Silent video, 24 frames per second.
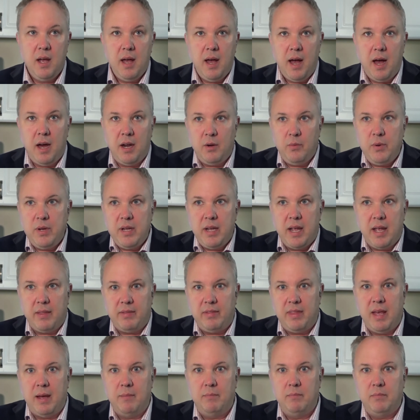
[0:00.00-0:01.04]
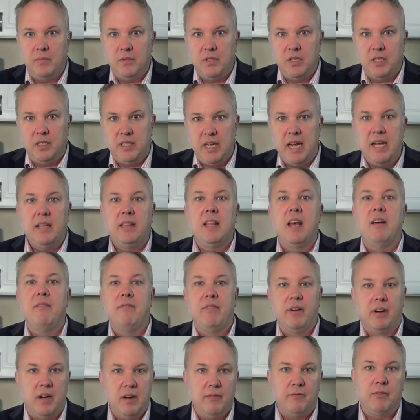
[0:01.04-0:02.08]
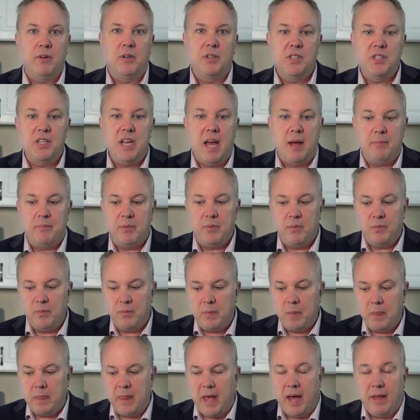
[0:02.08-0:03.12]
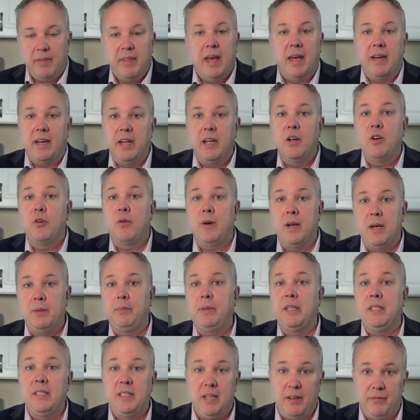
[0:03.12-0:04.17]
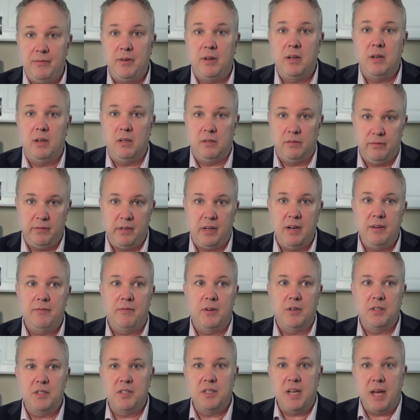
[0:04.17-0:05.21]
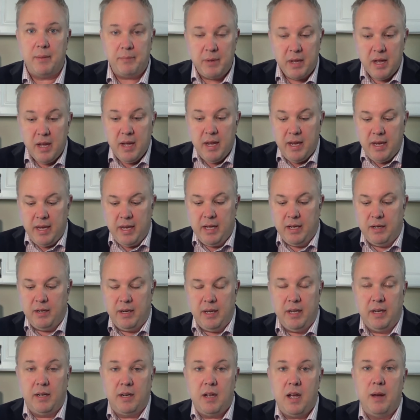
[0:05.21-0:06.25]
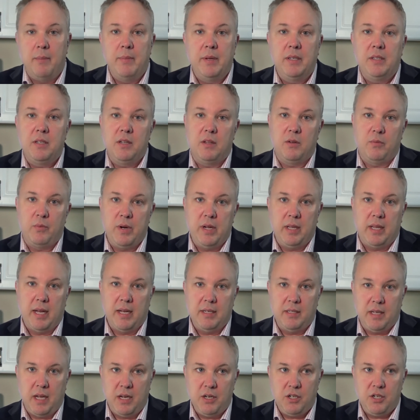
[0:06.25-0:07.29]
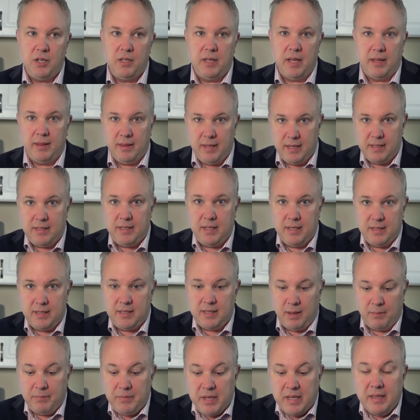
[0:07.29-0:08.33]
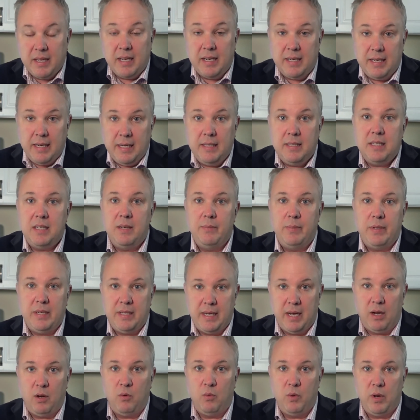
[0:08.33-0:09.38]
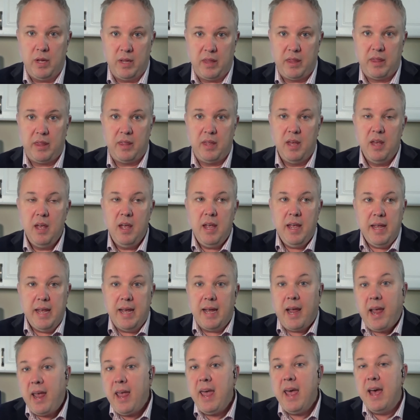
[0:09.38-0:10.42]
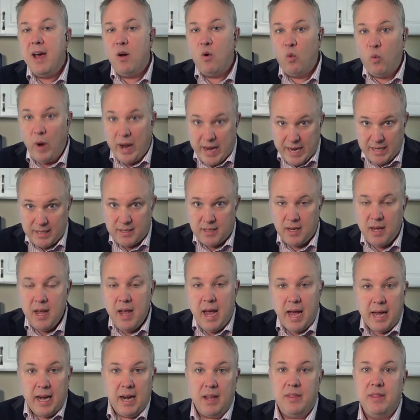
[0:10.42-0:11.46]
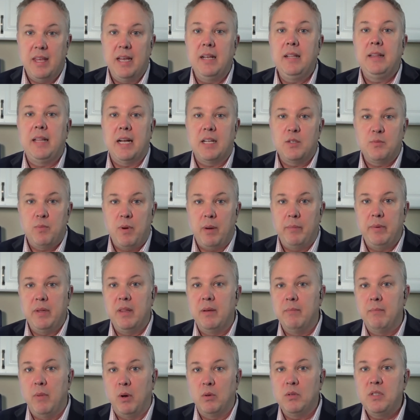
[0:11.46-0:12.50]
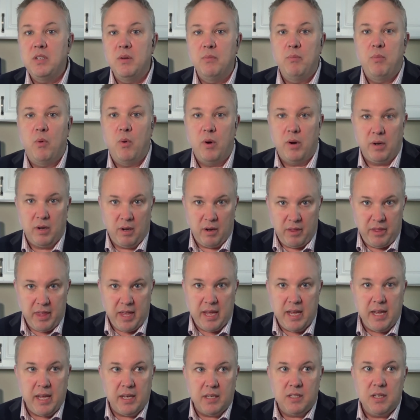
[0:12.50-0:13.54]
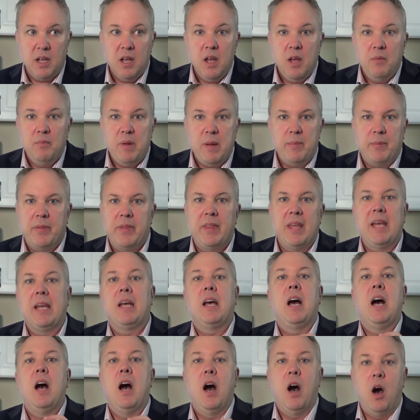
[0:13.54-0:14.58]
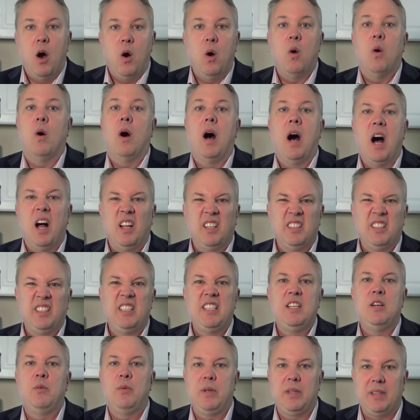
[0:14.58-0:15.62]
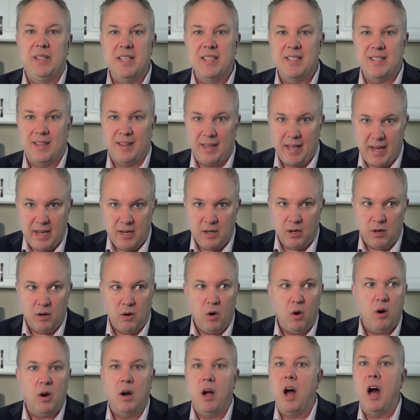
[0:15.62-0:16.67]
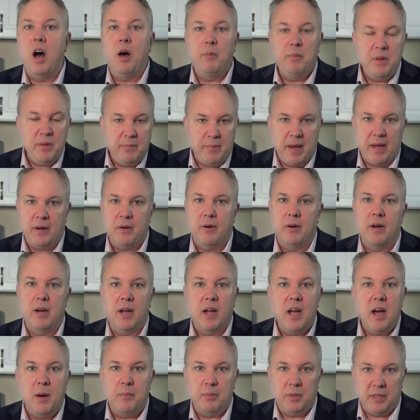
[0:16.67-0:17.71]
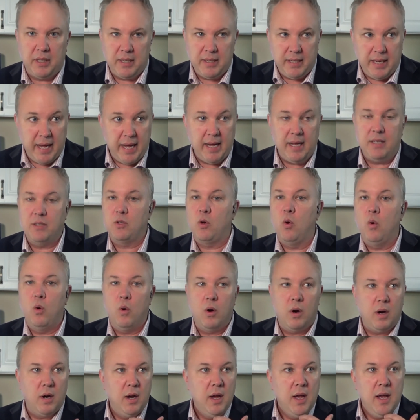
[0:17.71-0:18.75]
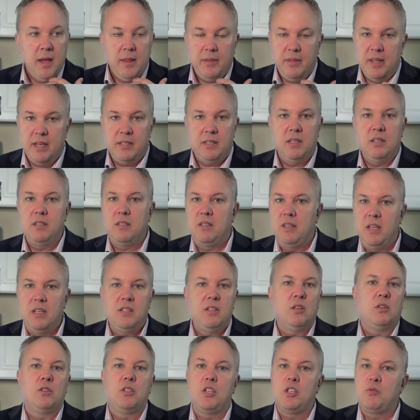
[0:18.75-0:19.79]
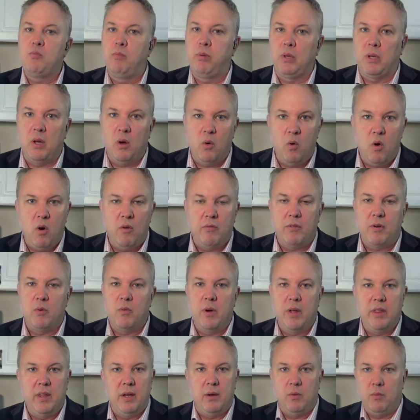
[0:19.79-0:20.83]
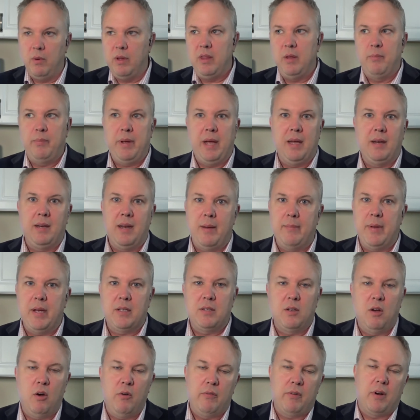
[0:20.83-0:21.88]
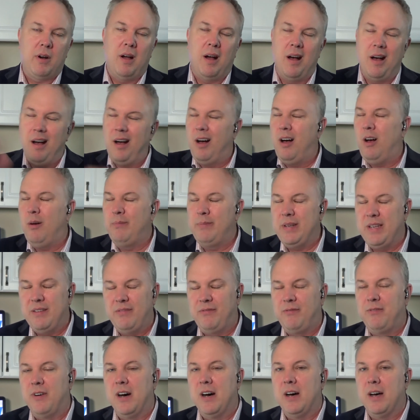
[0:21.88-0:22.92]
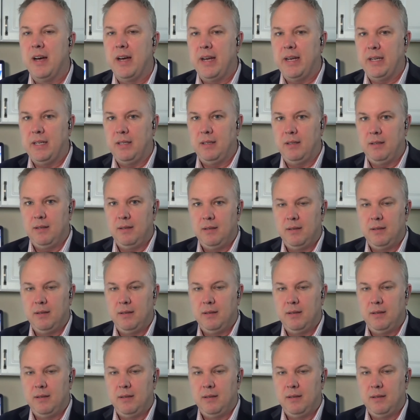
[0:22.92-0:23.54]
How do we get them to take that very first step? That incredibly difficult very first step in coming to the realization that this is something that needs to be dealt with. It can't wait. And I think that's probably the most important thing is people think, oh, I'll deal with this later, or I'll be better in a couple of days, or this'll just blow over when the pandemic's over, I'll be fine.